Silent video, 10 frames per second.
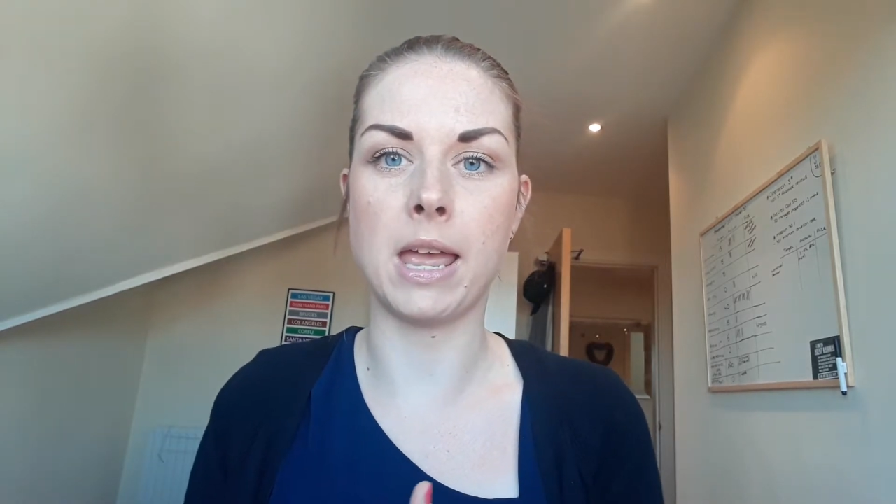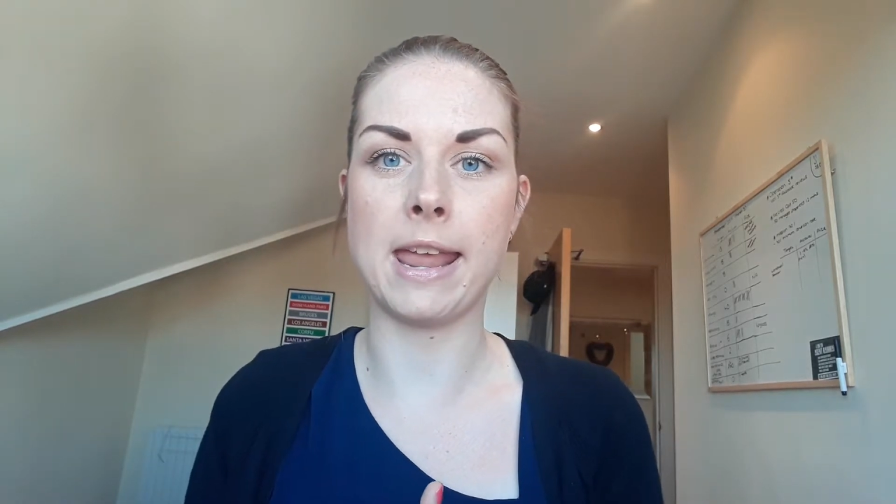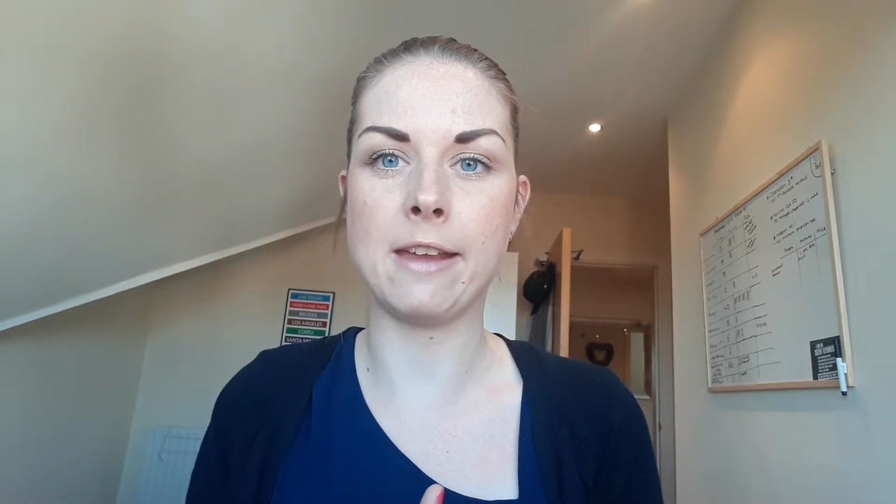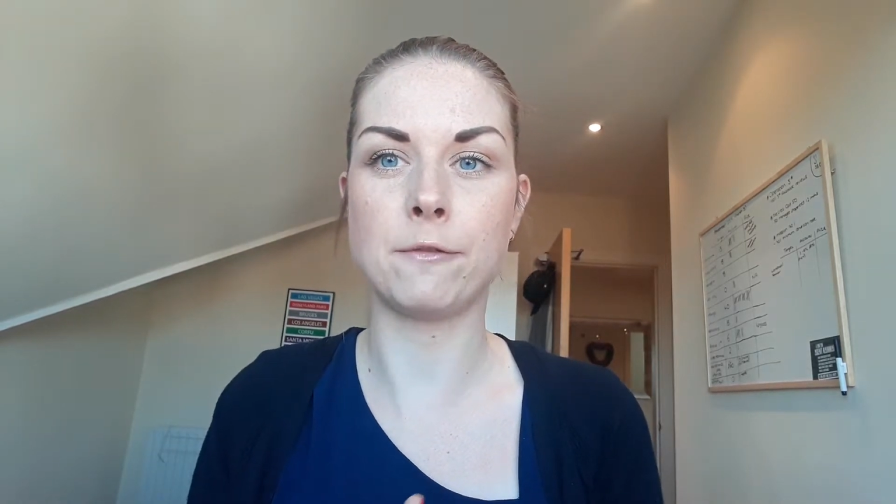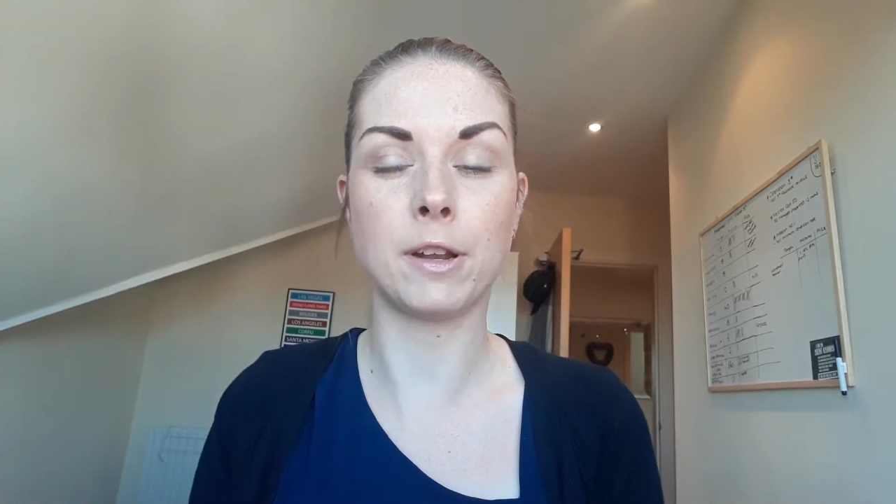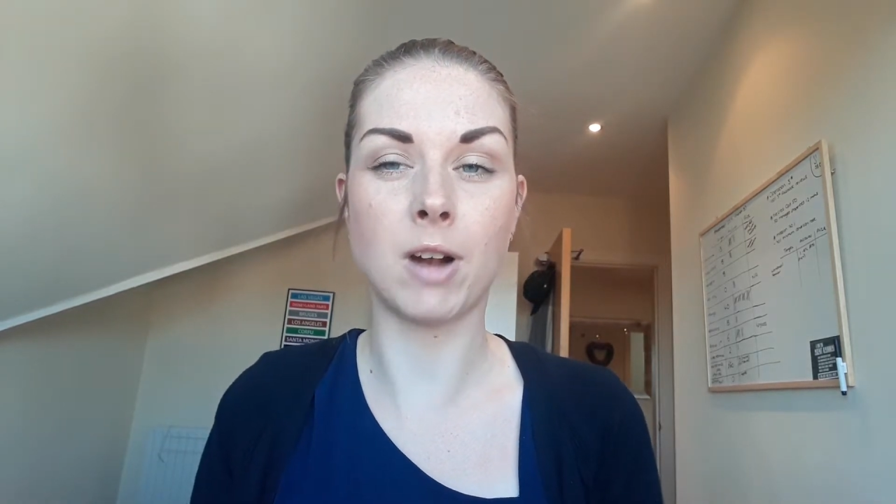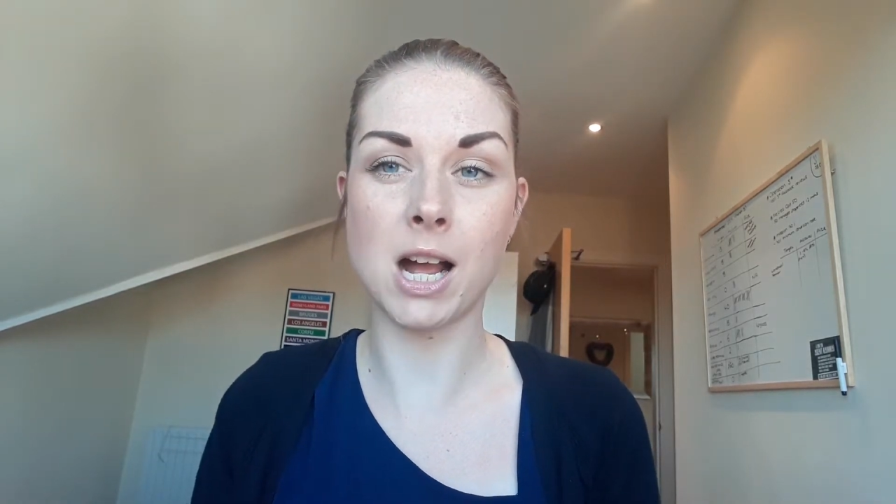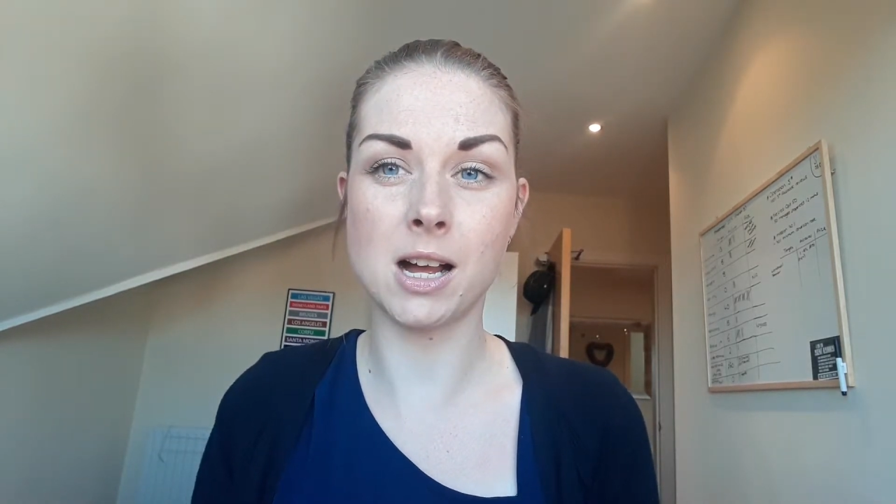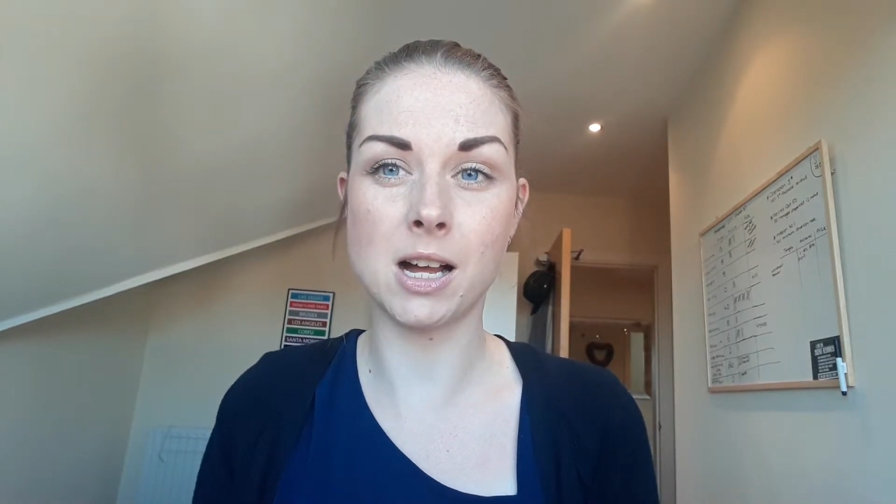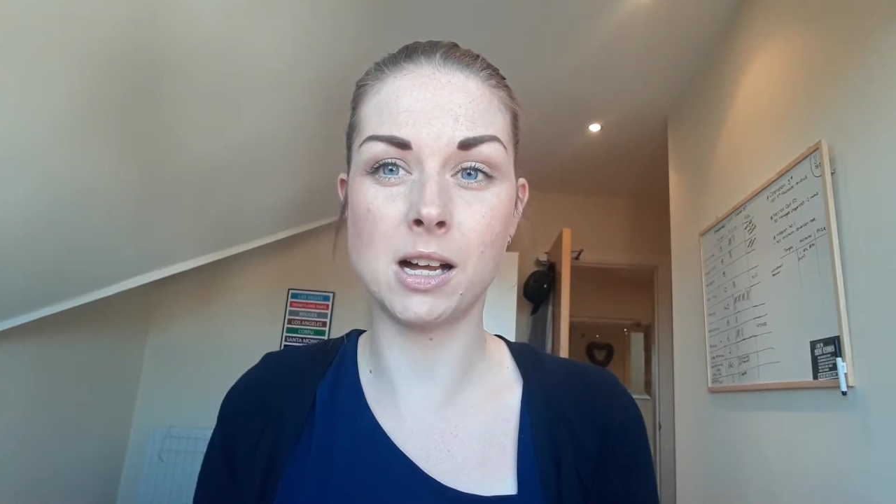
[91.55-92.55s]
If there
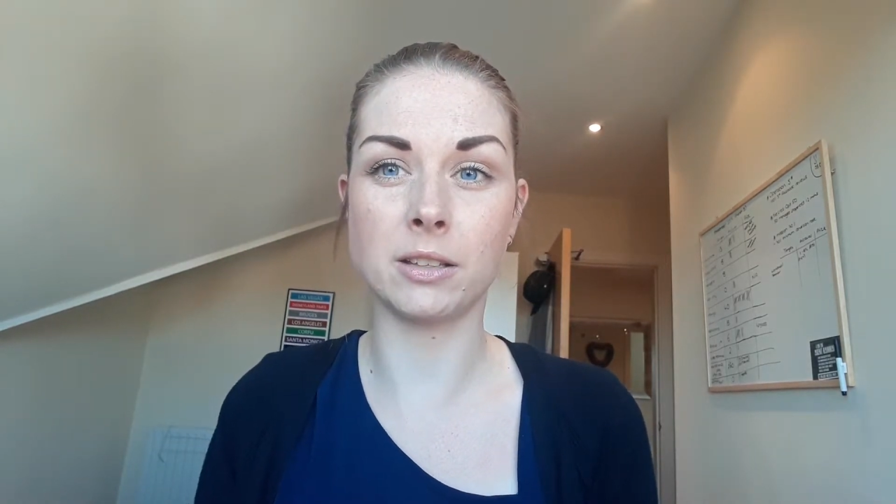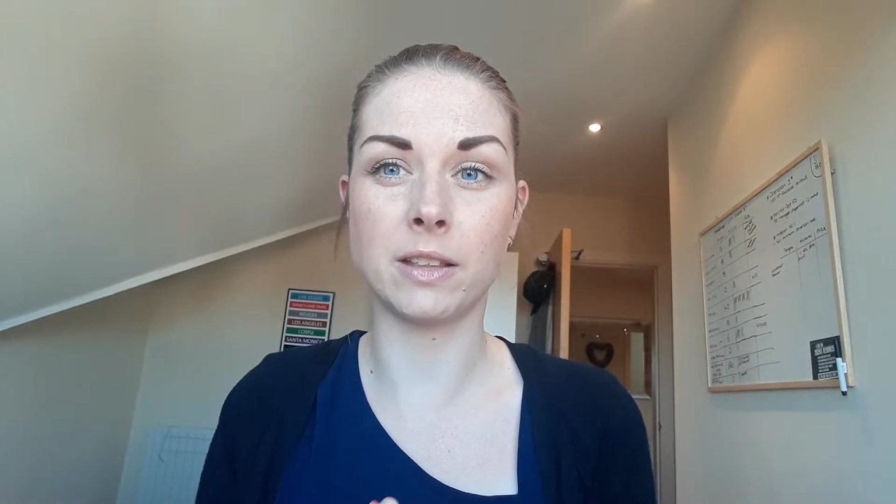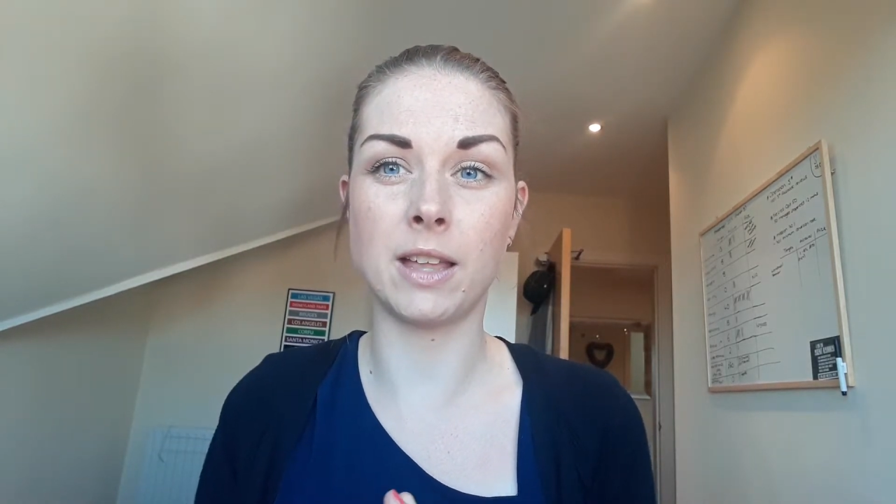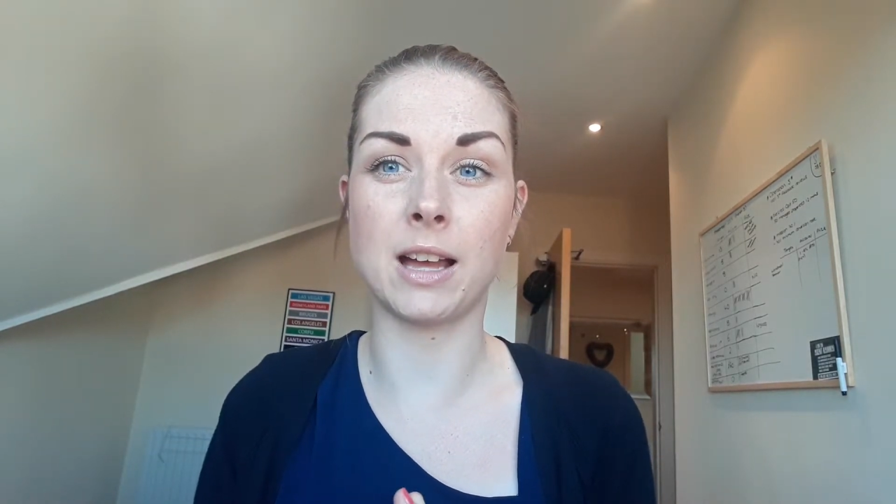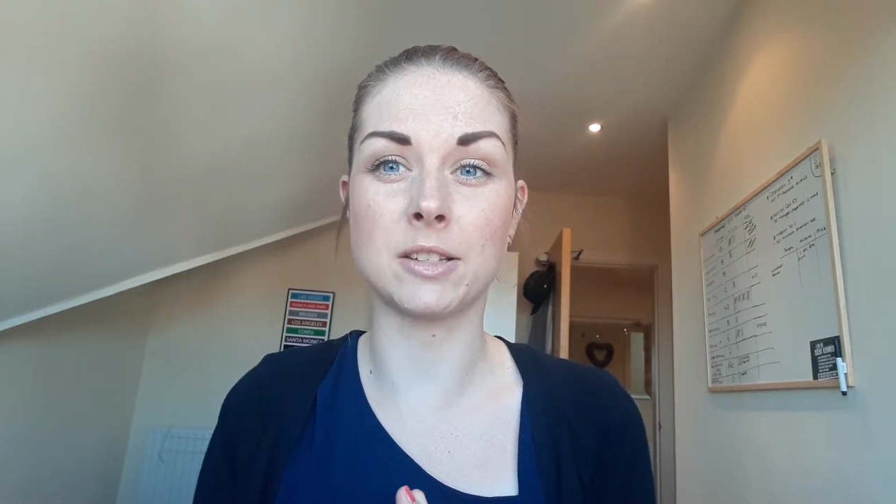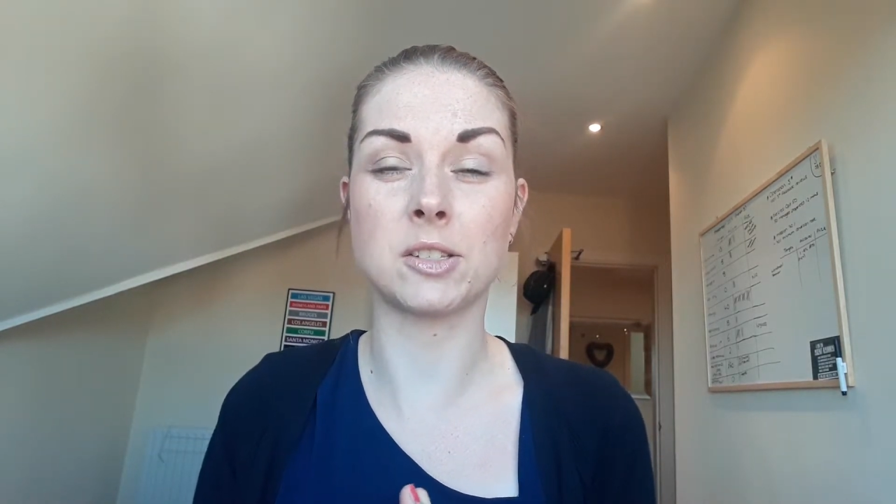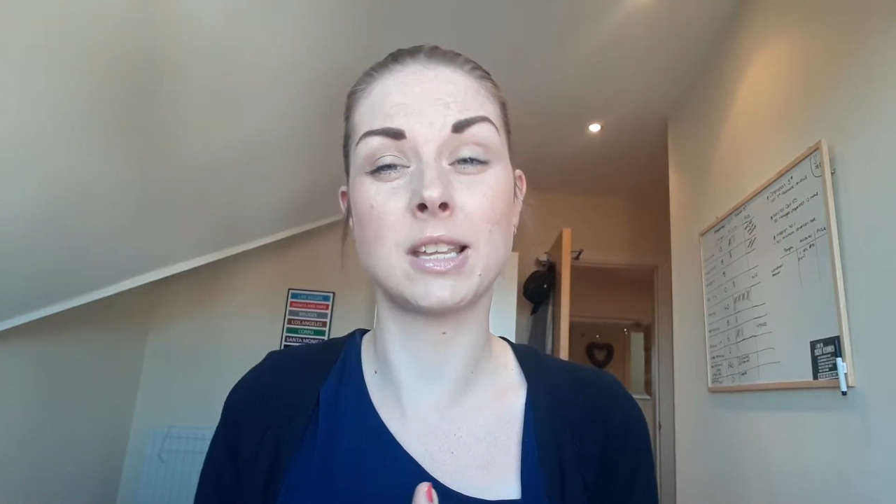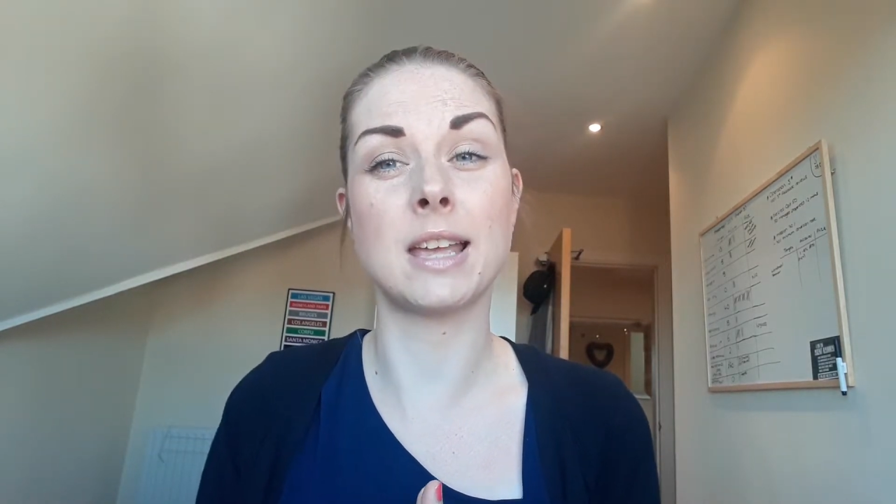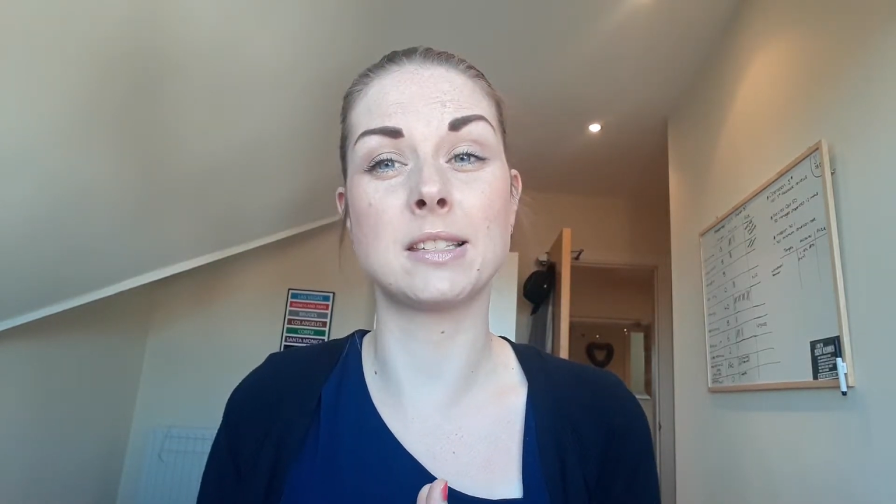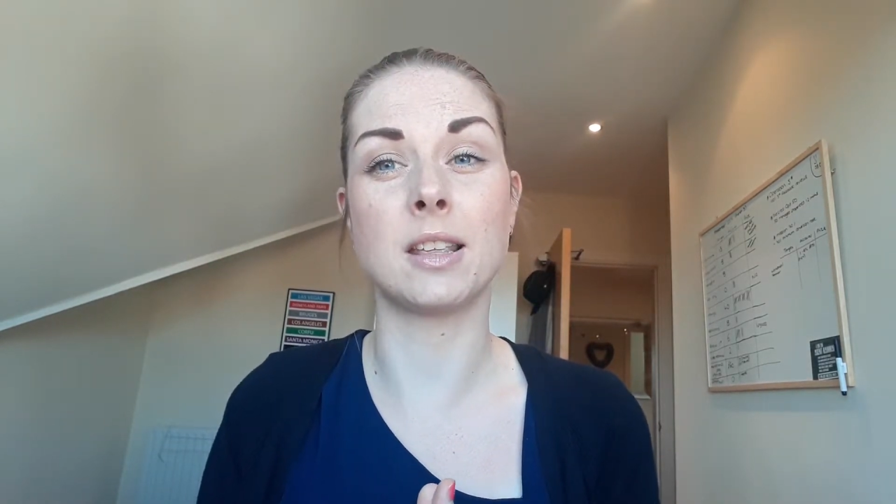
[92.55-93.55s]
are, then that
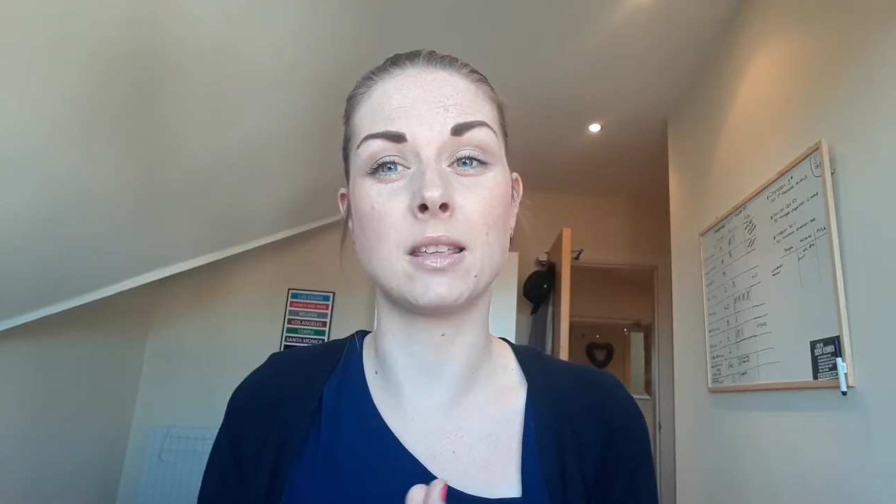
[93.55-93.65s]
says that